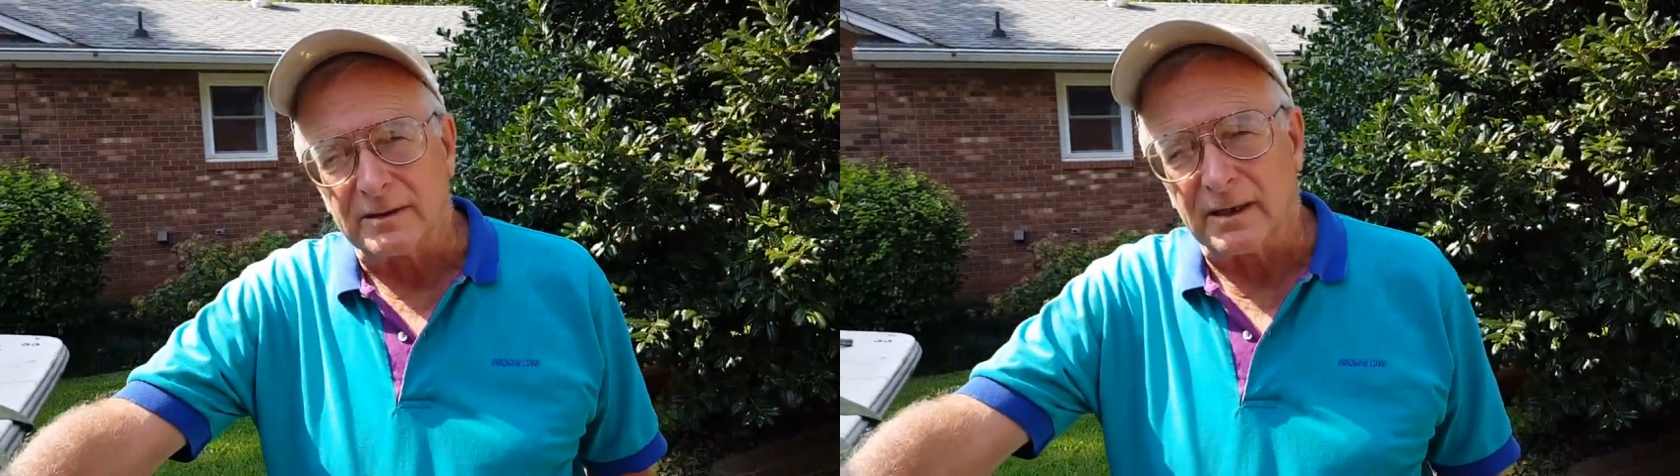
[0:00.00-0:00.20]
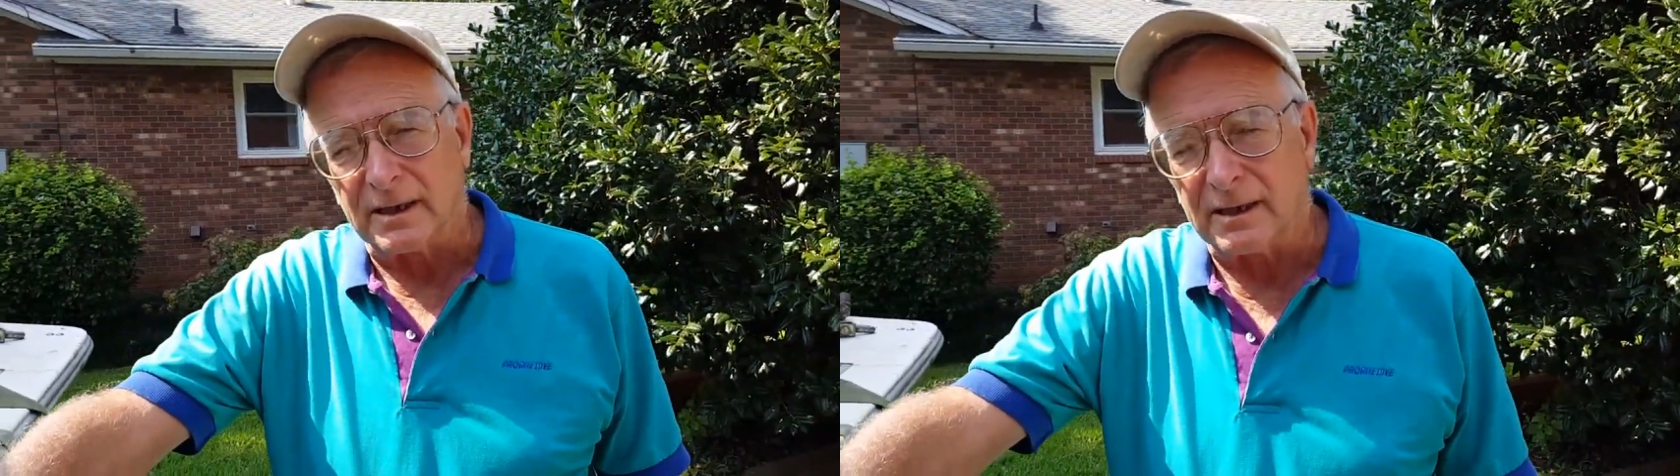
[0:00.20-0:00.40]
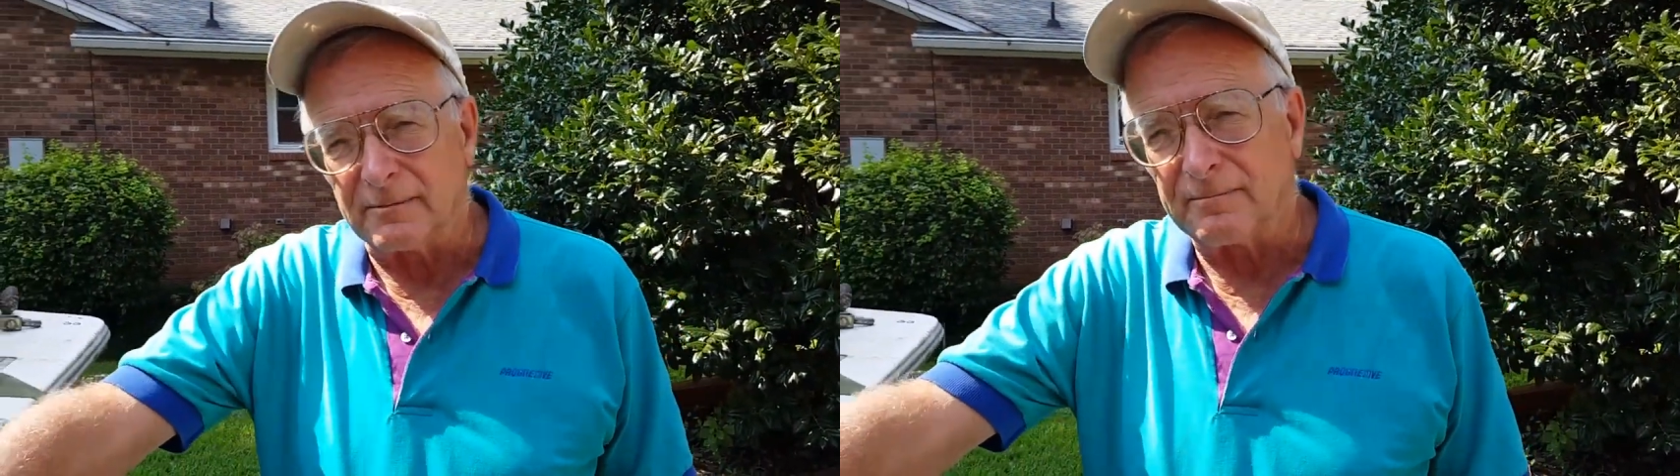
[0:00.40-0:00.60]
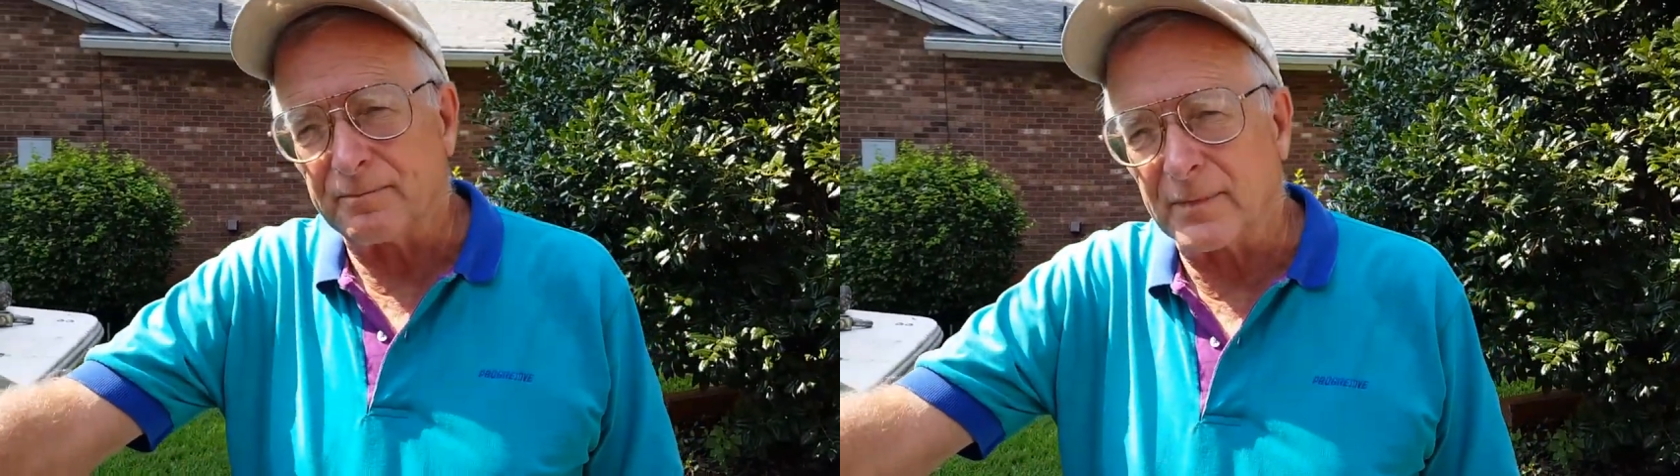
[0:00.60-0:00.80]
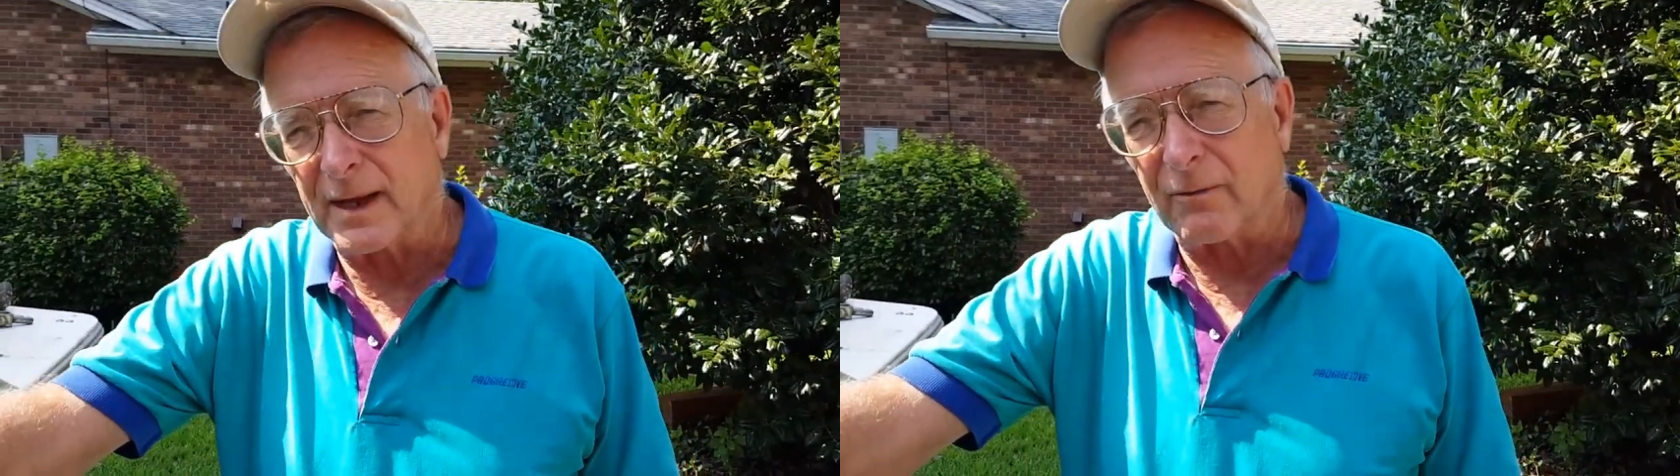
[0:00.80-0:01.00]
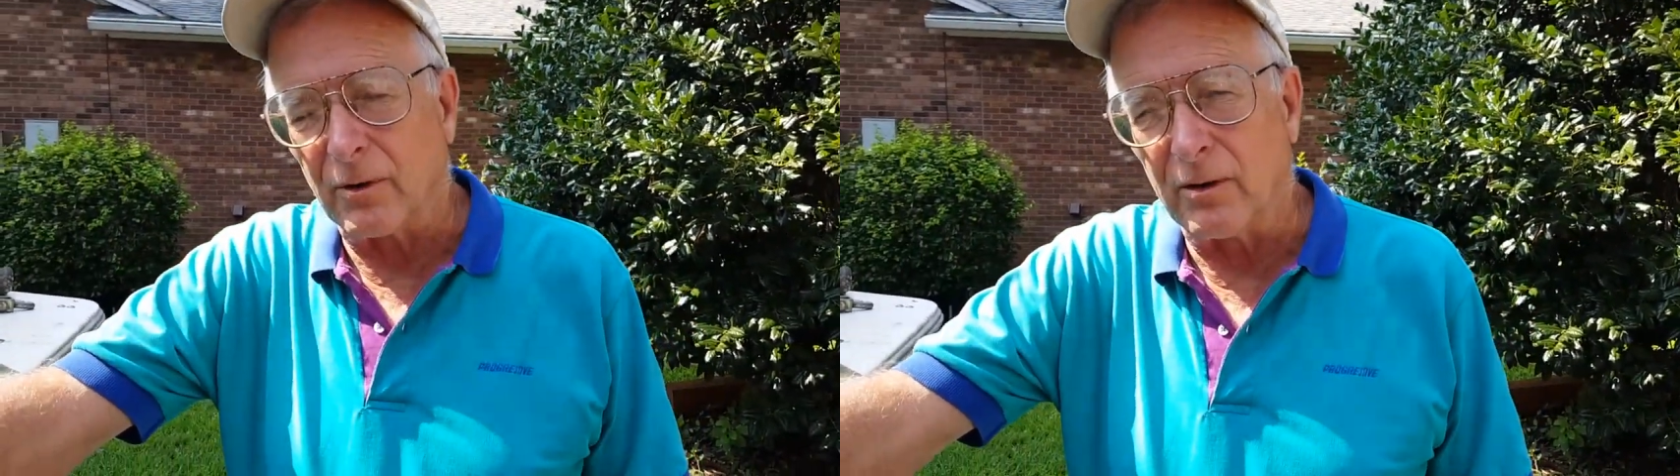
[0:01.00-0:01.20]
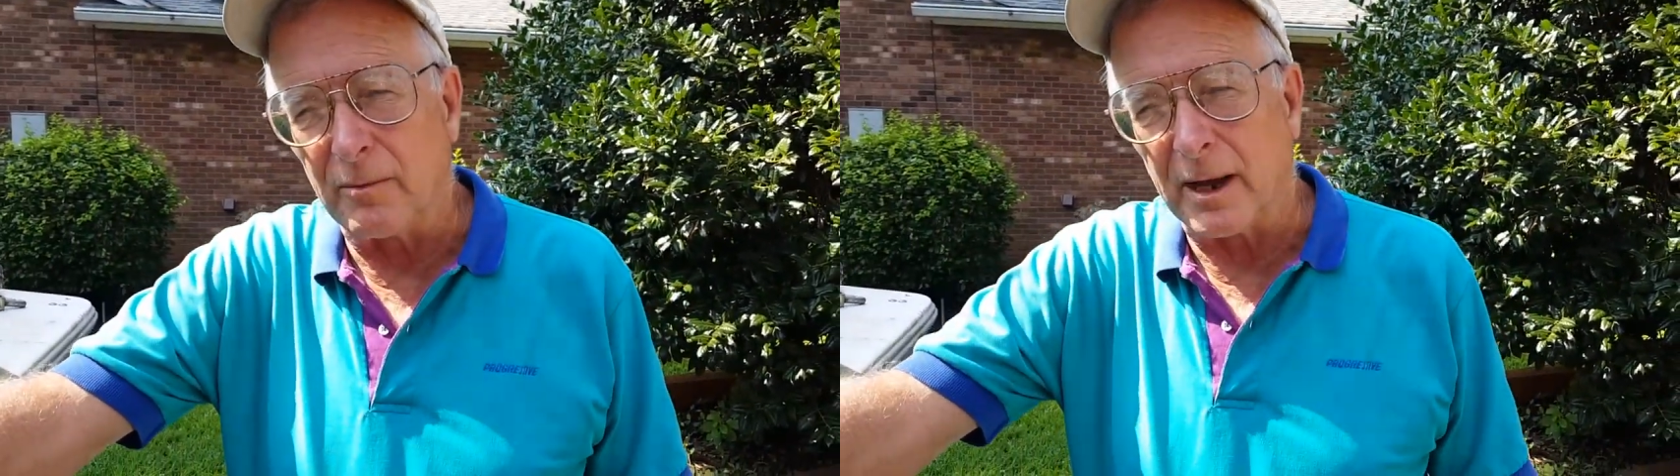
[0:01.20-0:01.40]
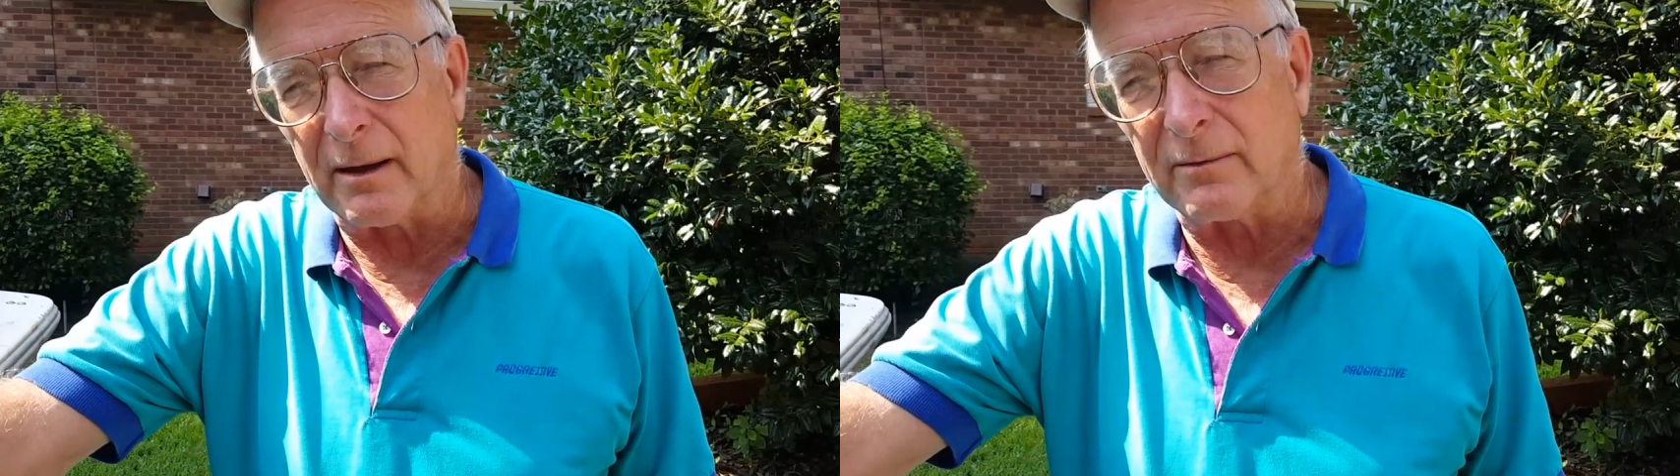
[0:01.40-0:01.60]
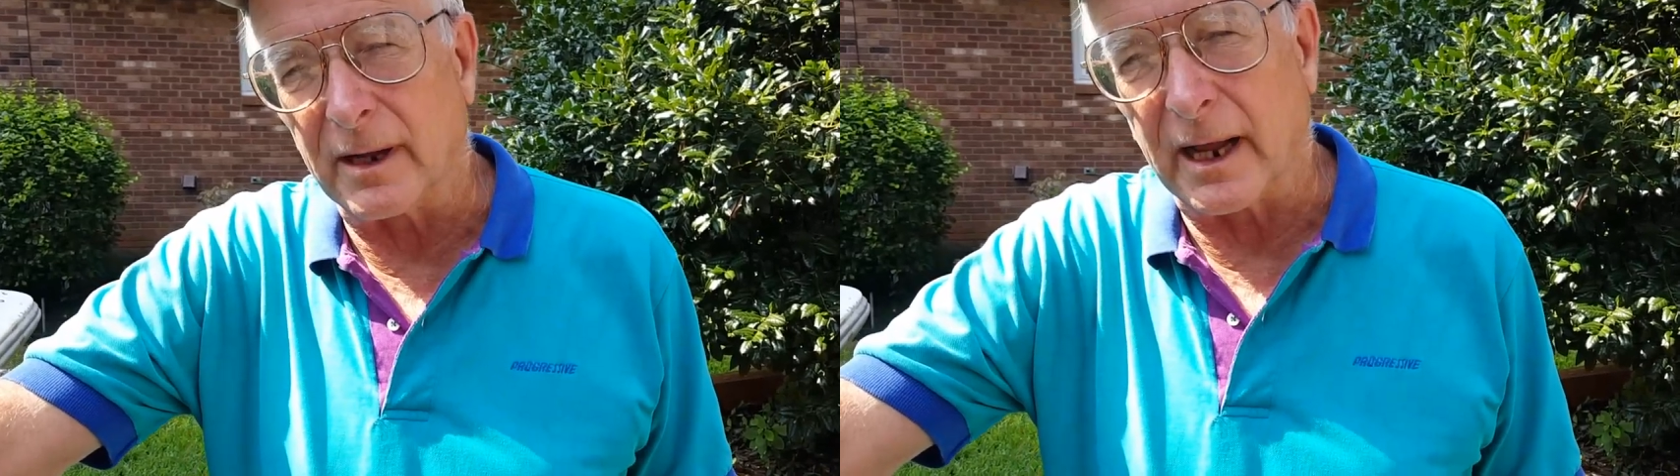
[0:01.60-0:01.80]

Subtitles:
I wrote about